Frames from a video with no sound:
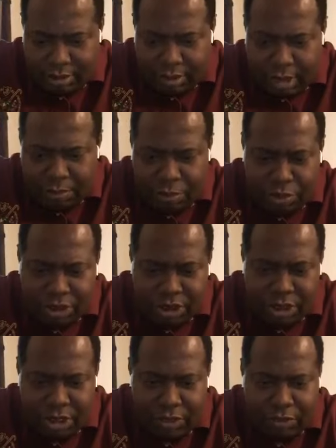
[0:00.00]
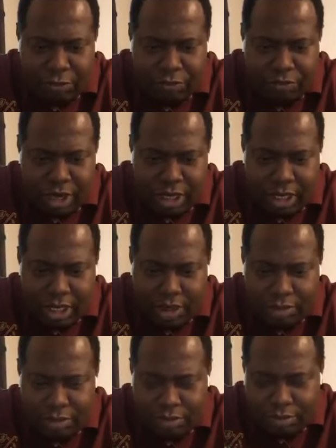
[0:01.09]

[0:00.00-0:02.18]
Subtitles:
I'm posting in the group right now.